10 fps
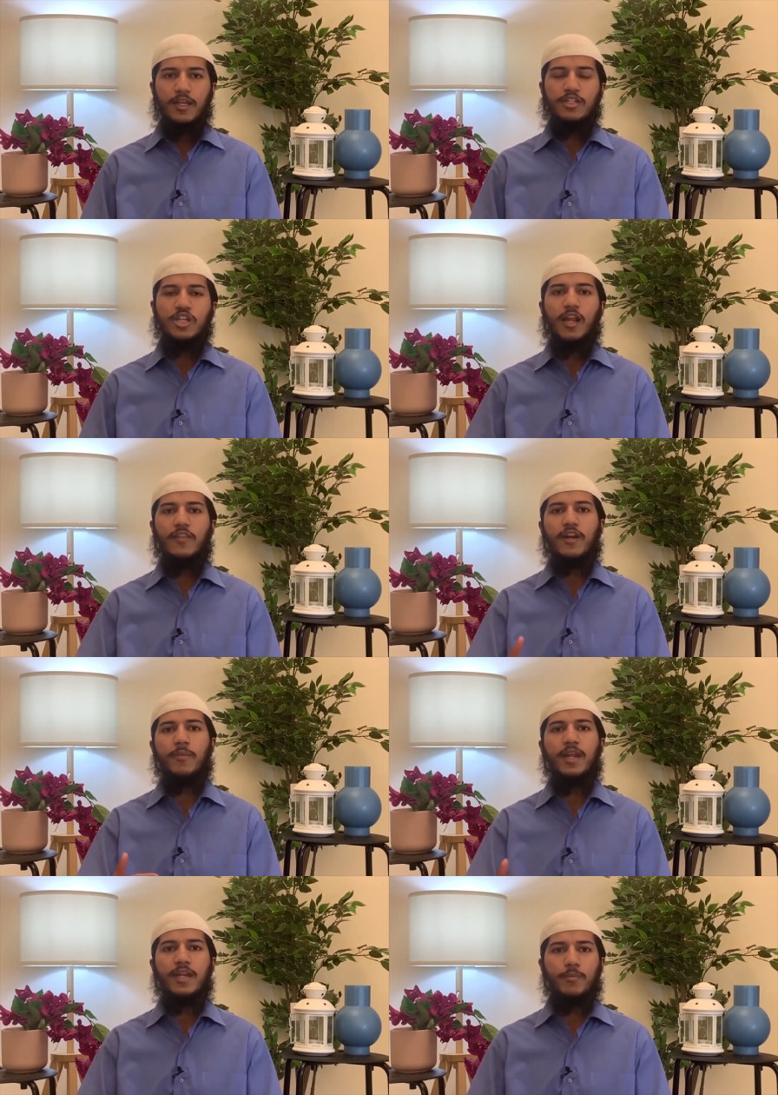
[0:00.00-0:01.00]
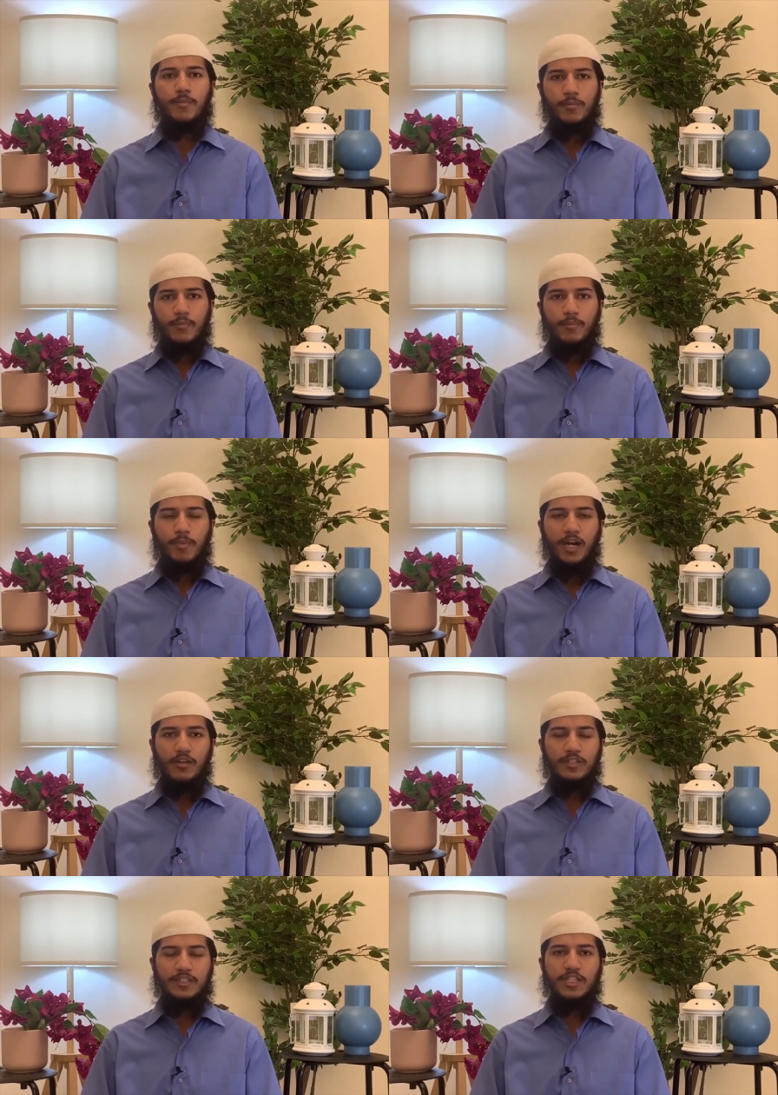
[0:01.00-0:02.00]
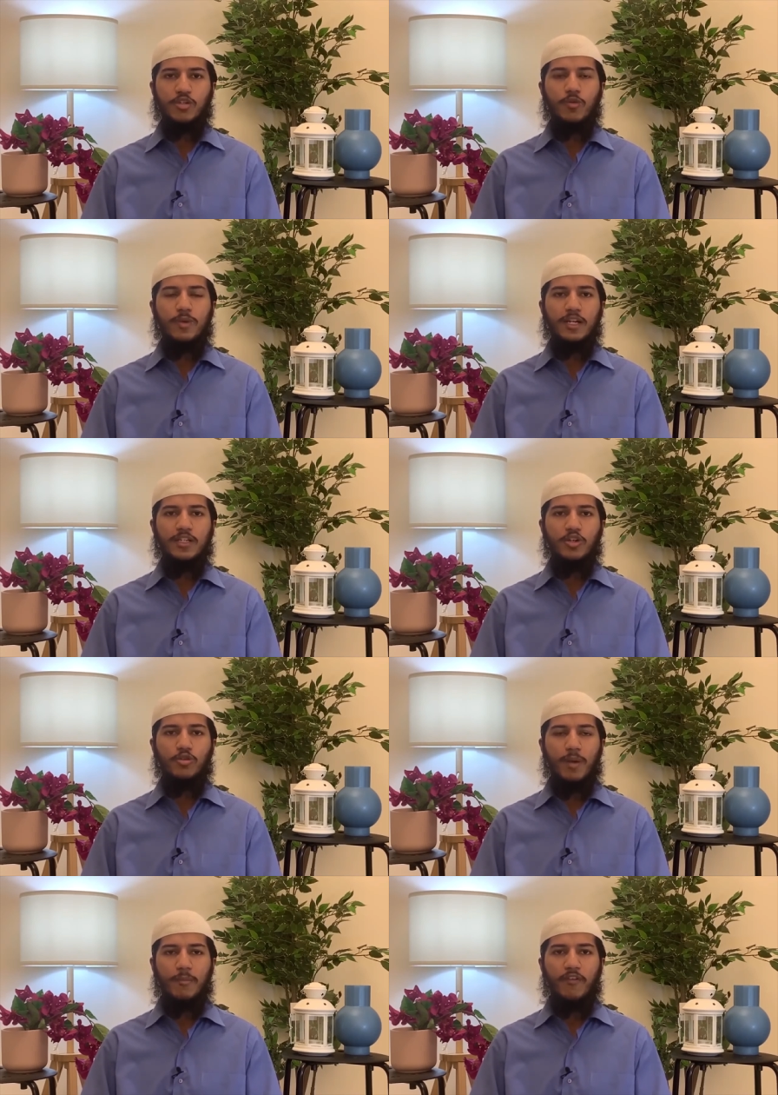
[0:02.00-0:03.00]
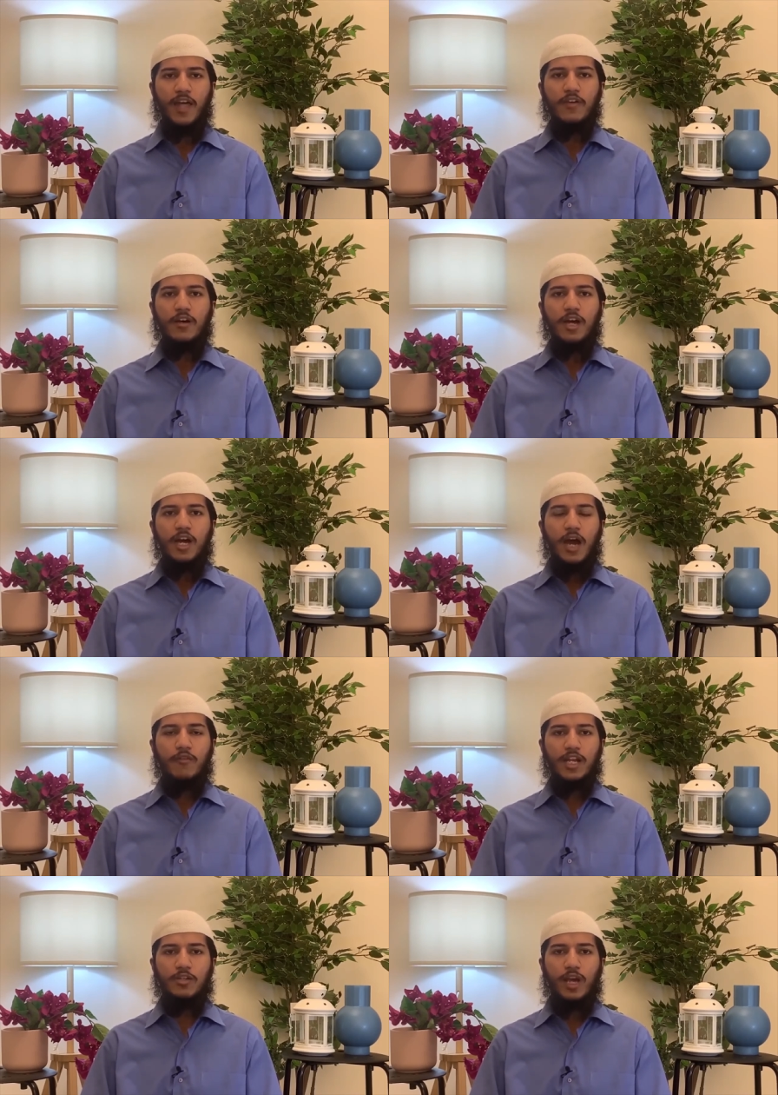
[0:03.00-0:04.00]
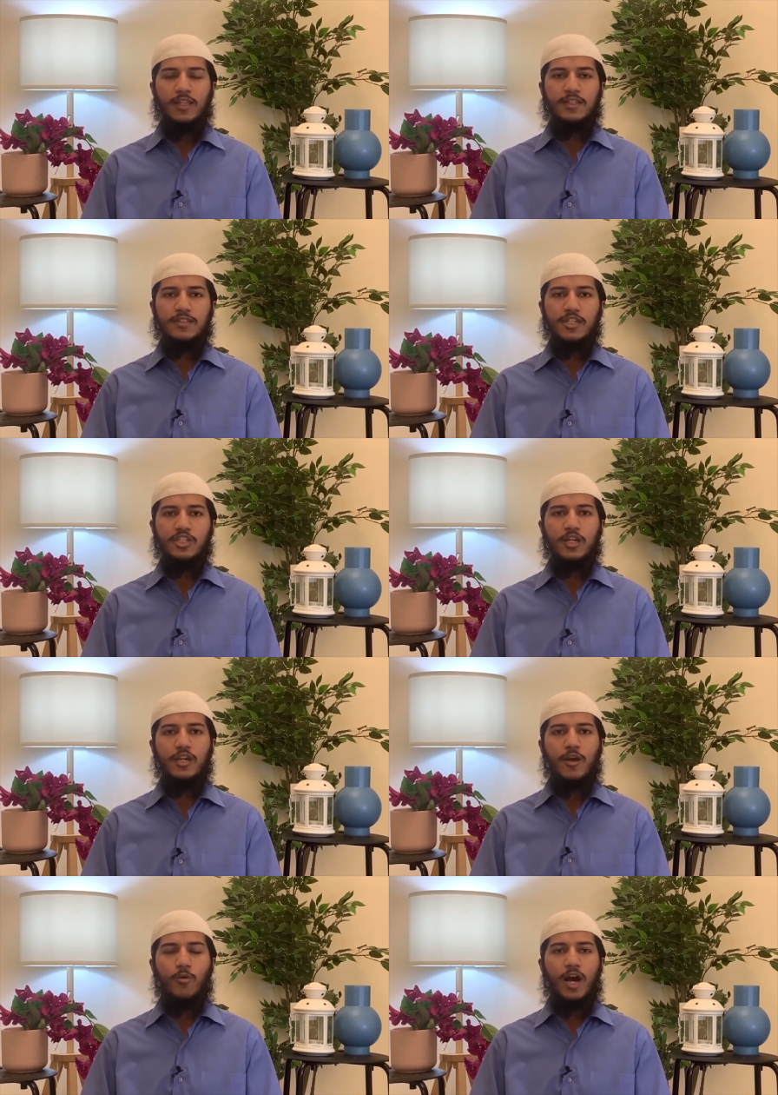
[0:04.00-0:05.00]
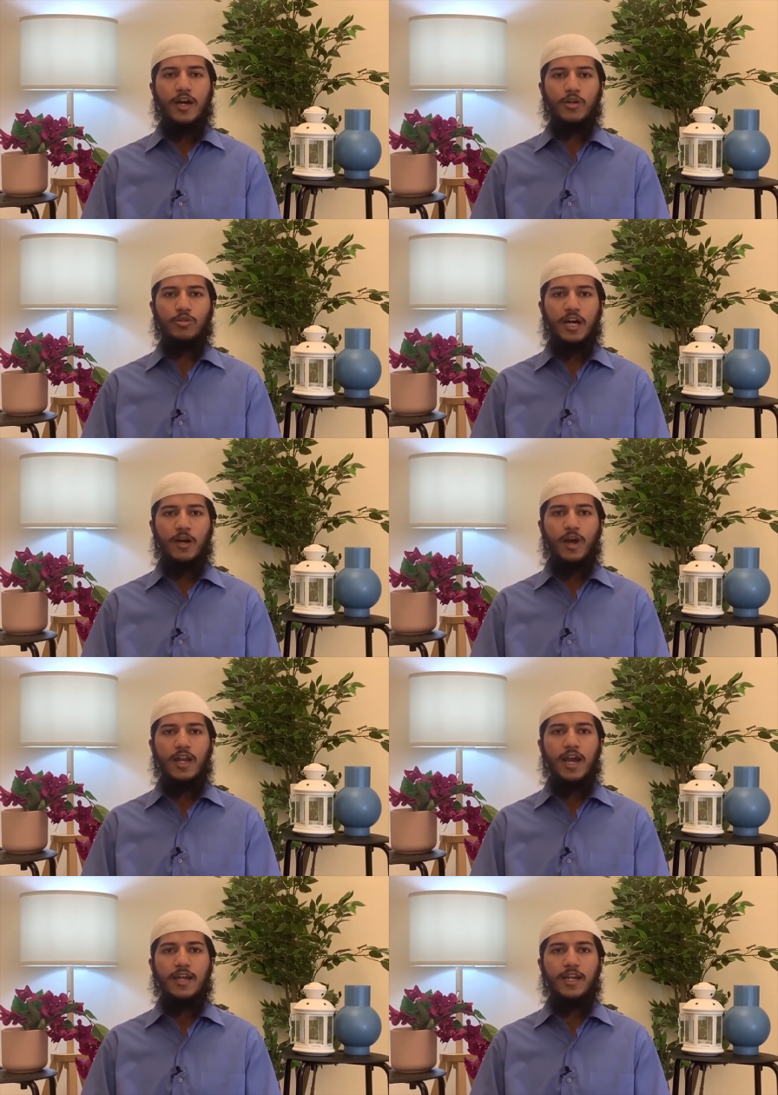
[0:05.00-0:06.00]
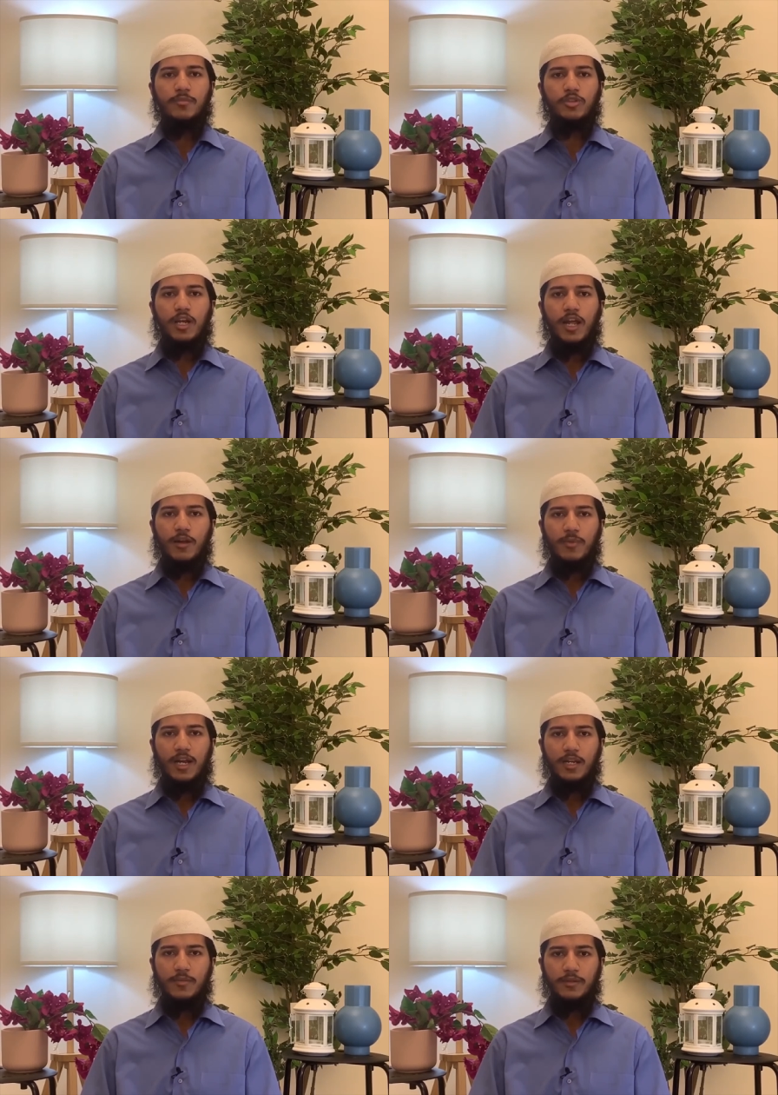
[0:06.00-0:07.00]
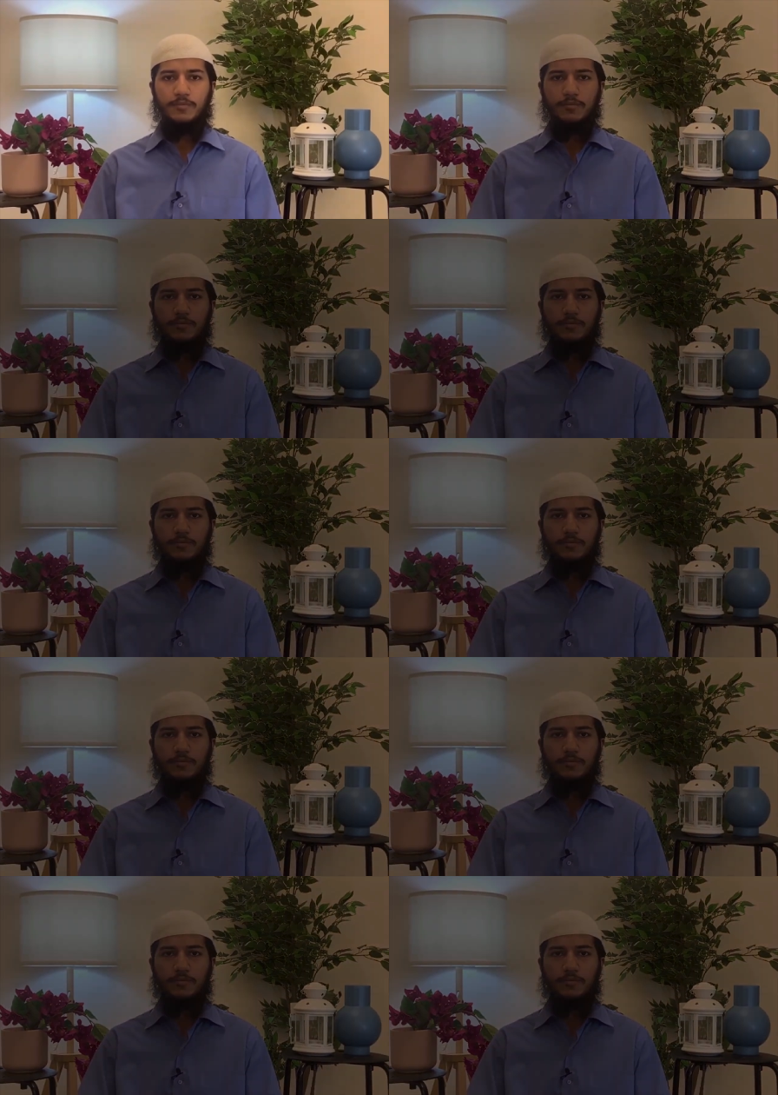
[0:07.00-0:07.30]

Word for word: Inshallah, the remaining part of the session will be continued by my father. I would like to end this session. Wa akhiru da'wana and alhamdulillahi rabbil alameen.